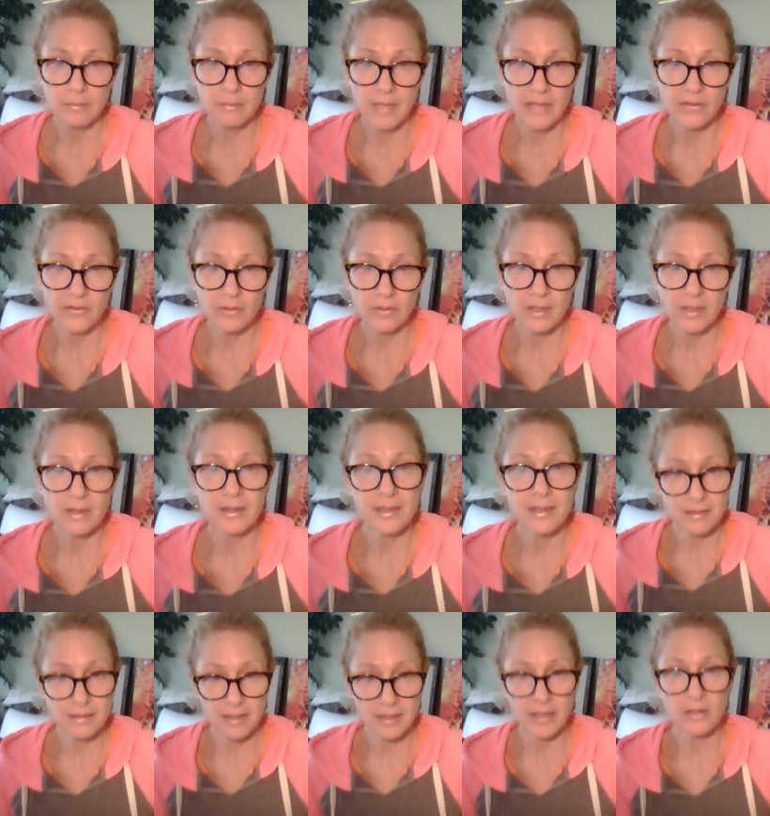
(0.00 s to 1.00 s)
mastering
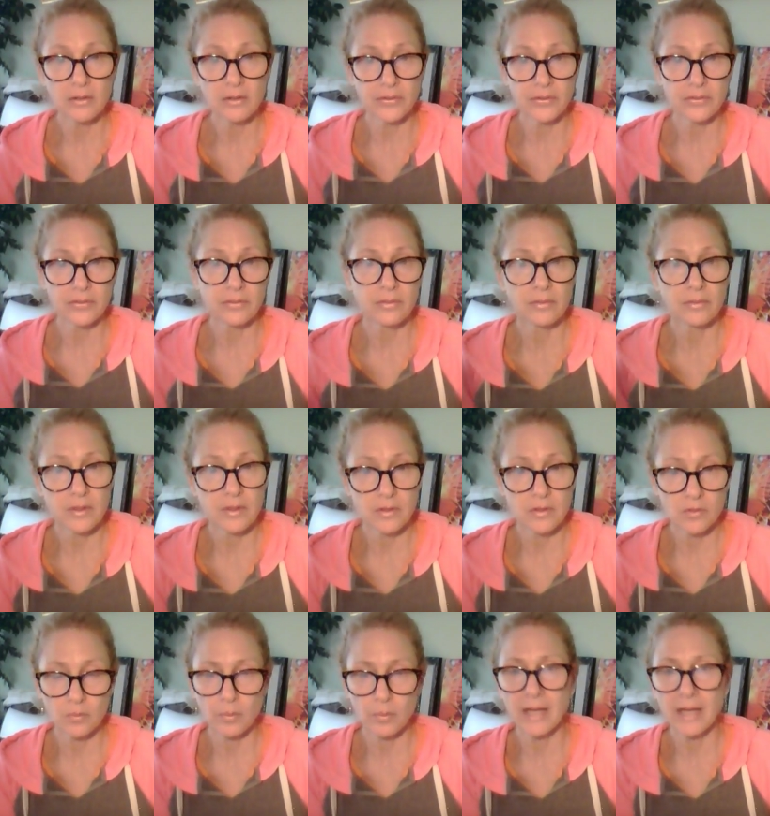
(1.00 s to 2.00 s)
these cycles, the
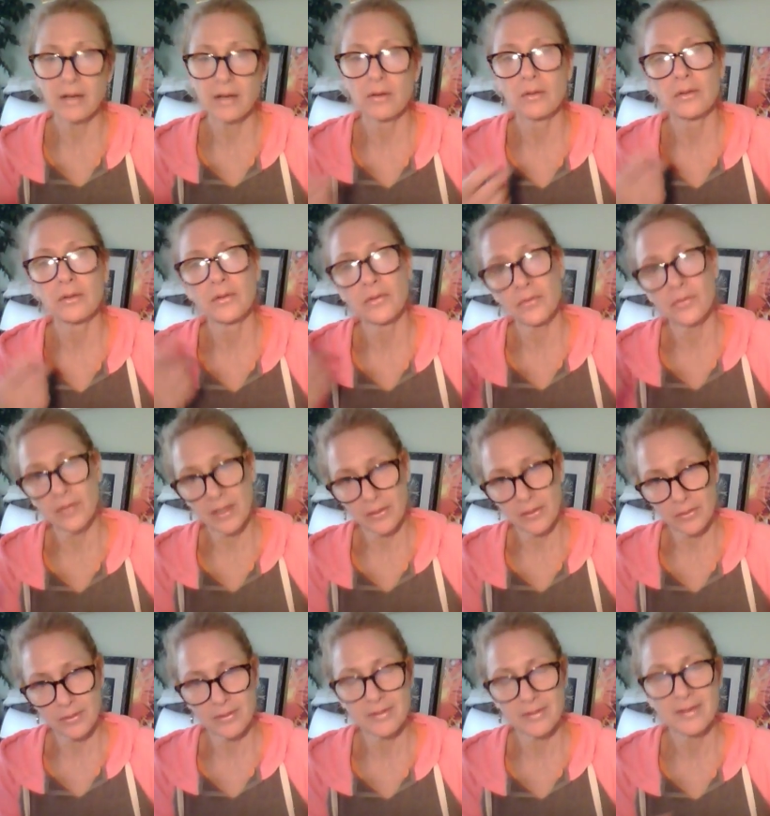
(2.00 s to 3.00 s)
spiral
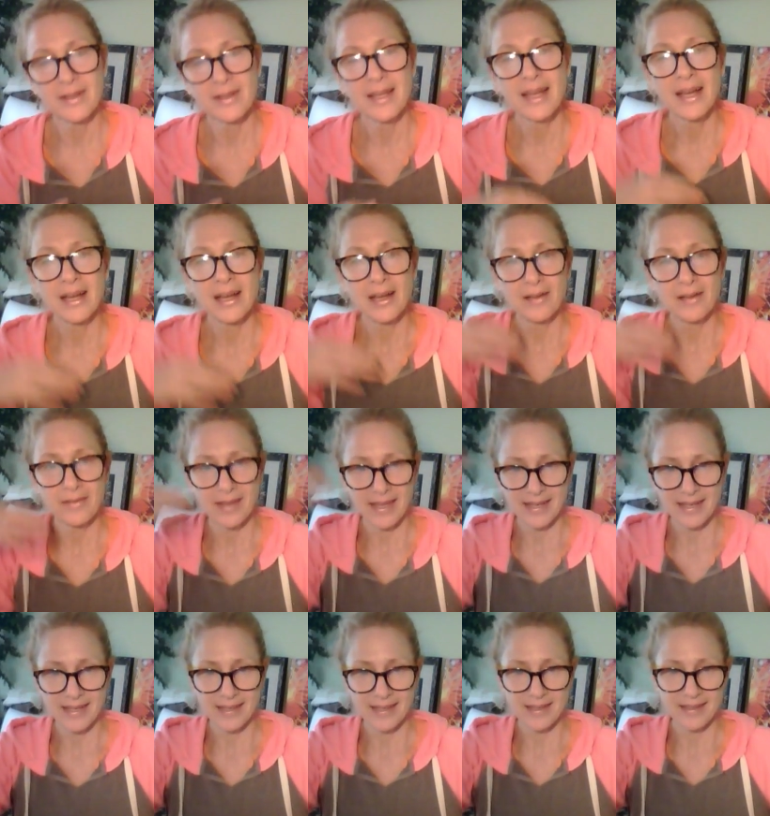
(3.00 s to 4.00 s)
cycle of
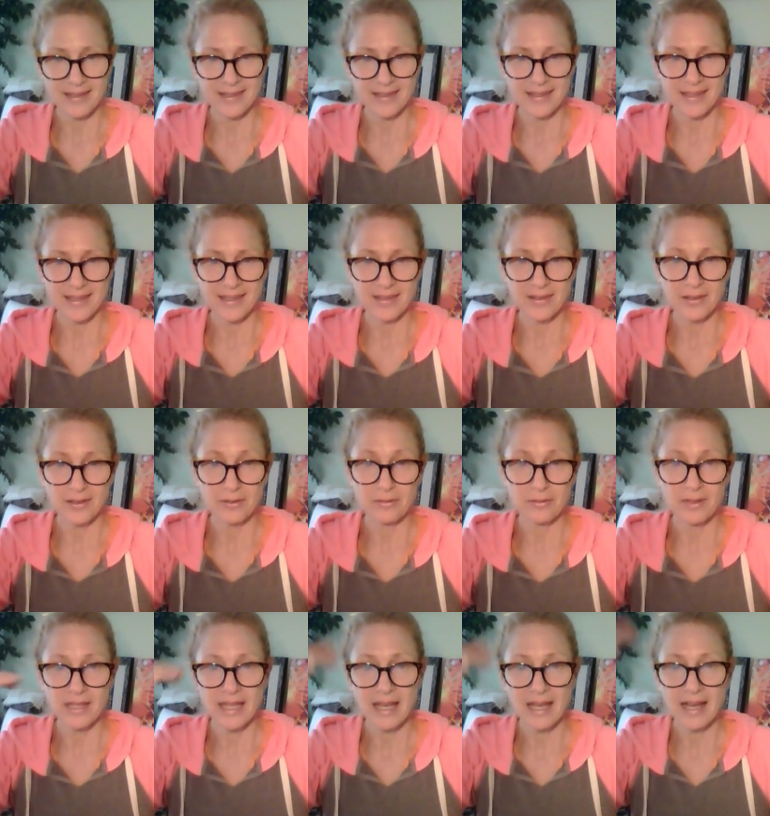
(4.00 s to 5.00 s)
getting into your
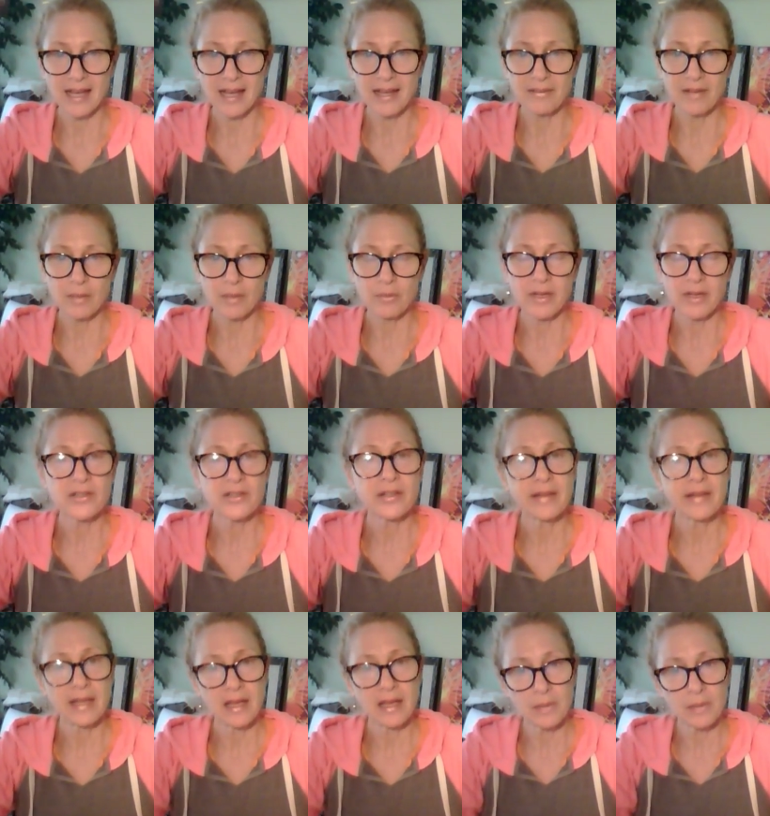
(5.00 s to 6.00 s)
really high
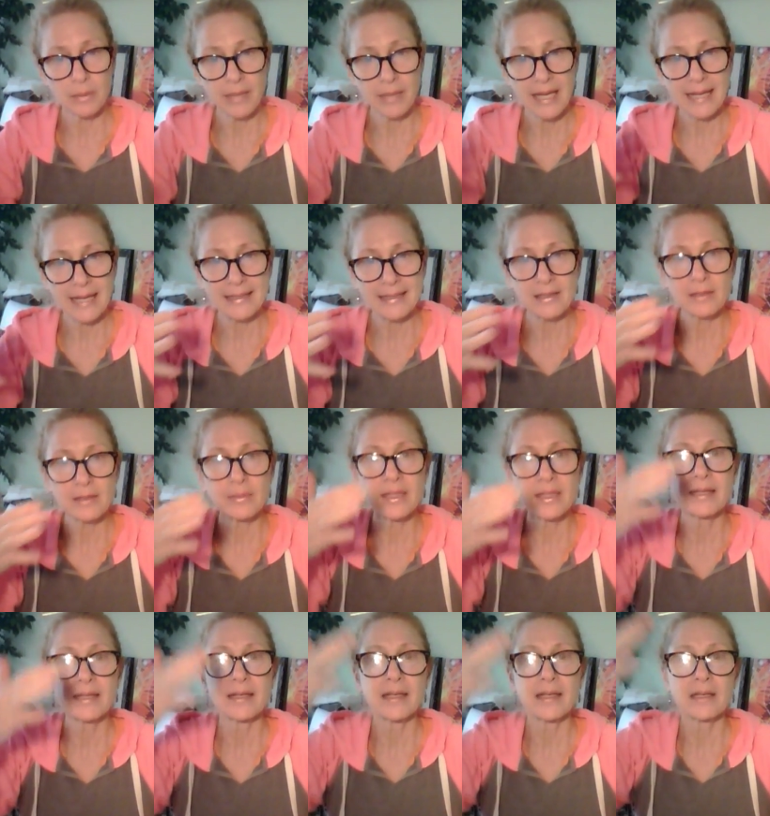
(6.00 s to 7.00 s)
vibration, then coming back a little
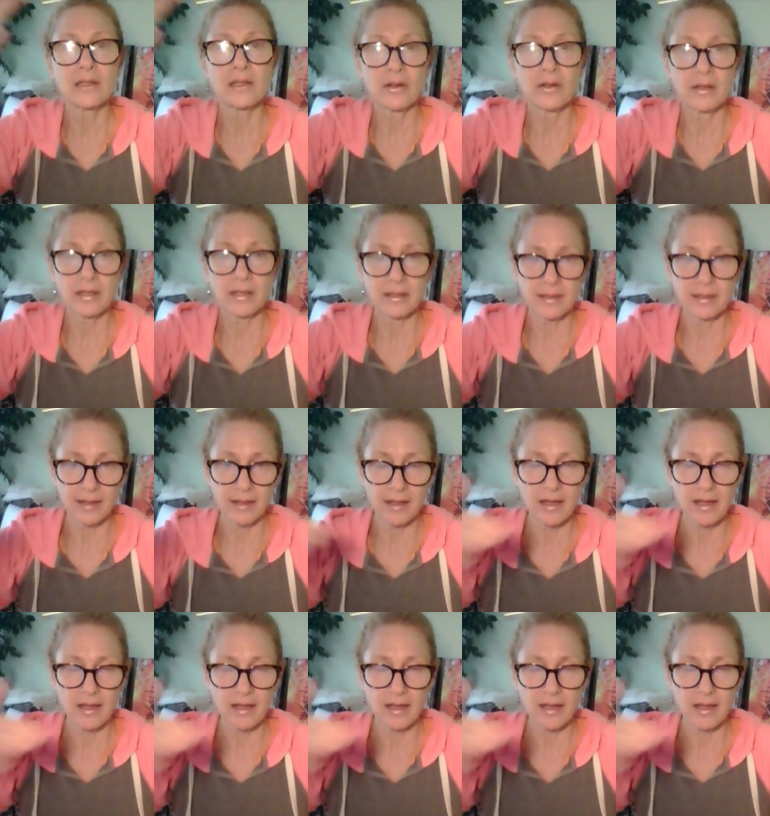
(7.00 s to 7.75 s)
bit and learning to get